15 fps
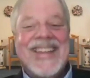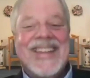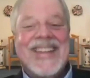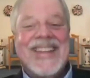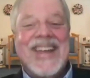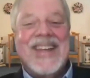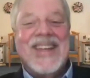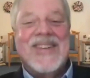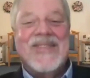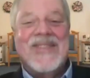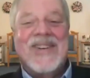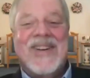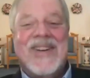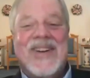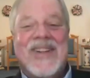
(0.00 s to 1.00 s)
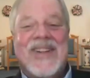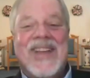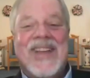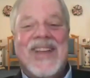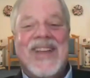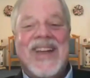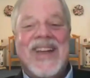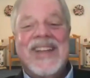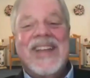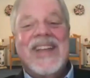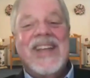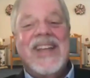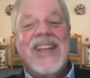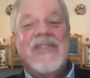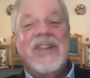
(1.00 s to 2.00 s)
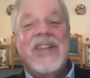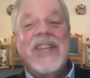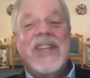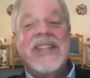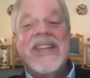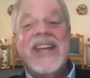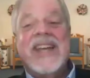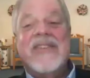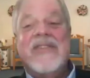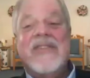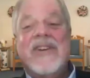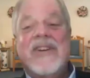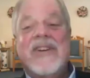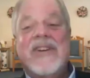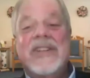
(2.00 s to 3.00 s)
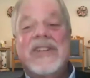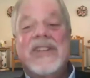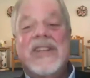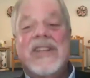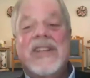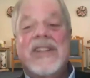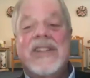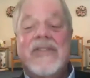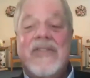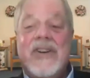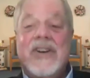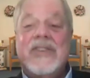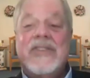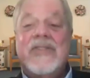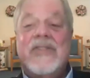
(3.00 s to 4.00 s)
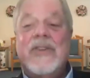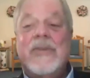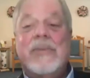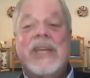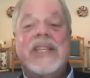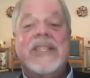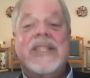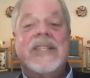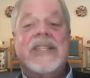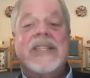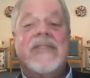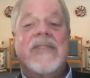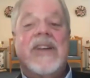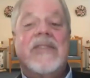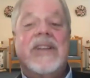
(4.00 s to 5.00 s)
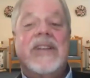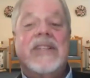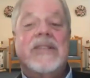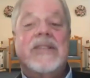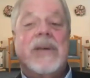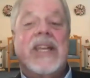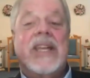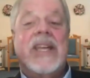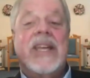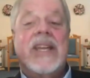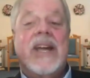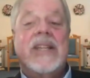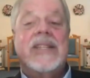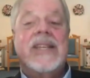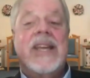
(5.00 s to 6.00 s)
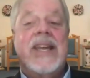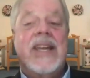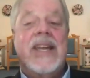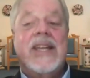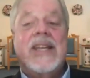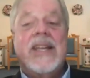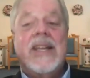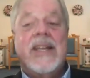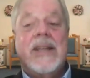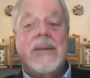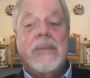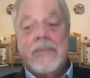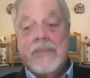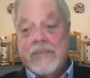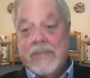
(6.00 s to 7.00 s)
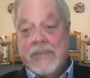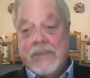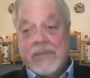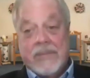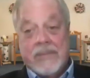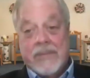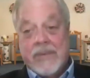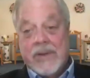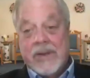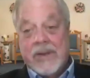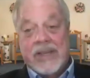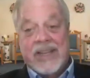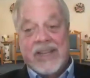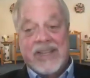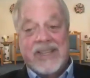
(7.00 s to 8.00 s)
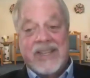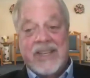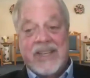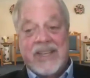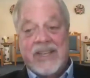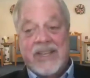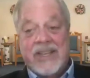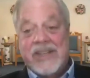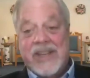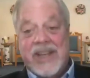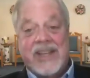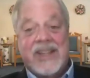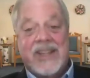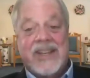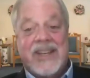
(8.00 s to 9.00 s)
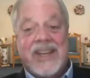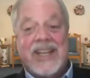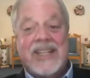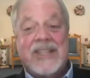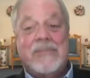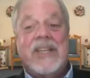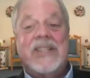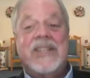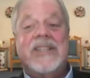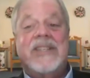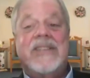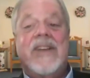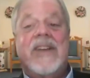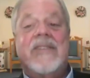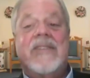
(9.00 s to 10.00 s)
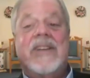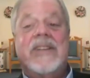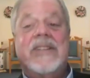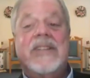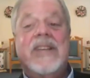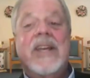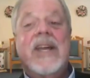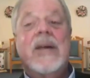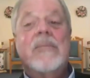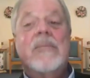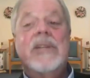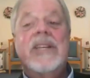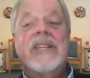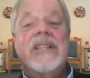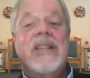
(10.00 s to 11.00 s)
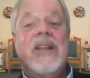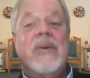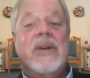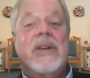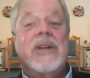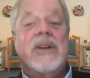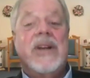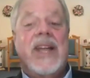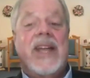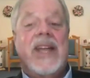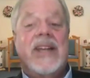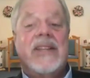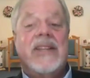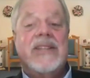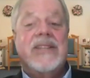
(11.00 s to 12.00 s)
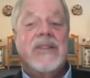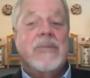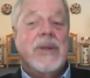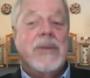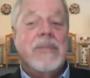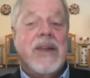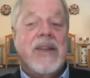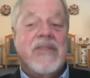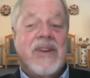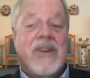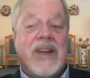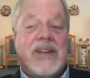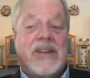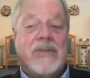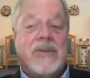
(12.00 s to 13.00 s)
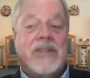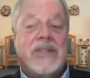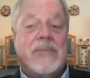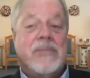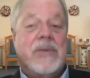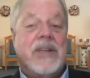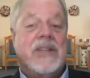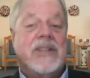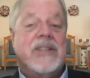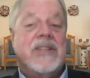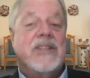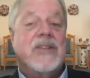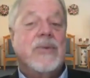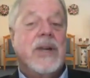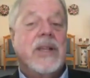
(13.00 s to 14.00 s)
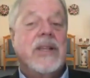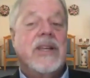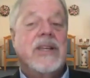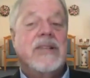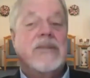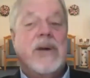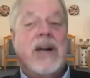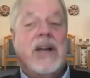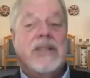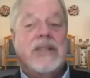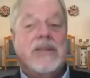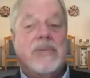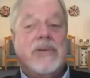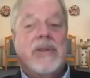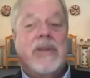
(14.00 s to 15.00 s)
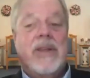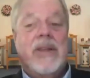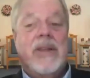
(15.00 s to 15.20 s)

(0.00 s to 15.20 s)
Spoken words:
Thank you for all that. If you can take the first few pieces of evidence, but cannot take and continue to take the next pieces of evidence, please lower your hand so that we may find our recipients as quickly as possible.